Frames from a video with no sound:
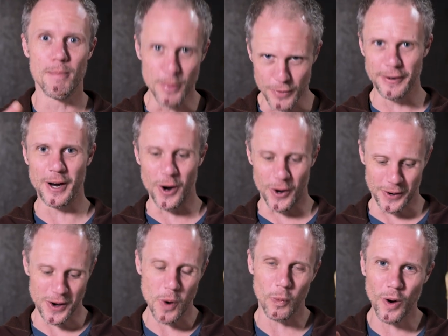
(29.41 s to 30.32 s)
Moving
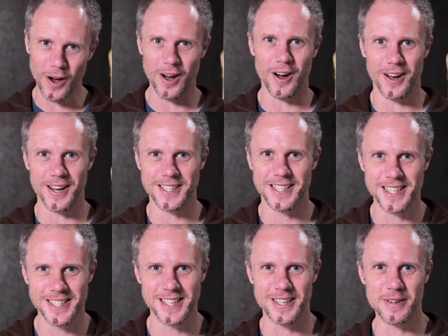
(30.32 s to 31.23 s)
on, what are
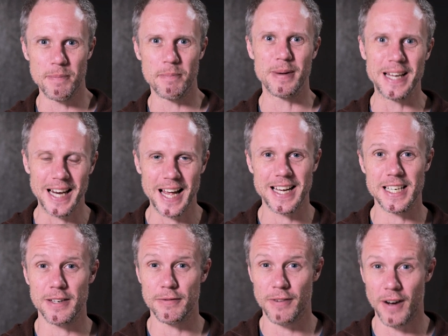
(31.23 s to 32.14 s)
assisted
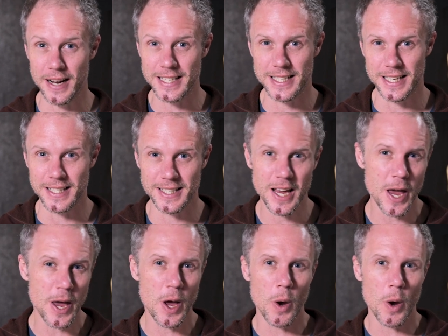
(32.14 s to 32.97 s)
belay devices?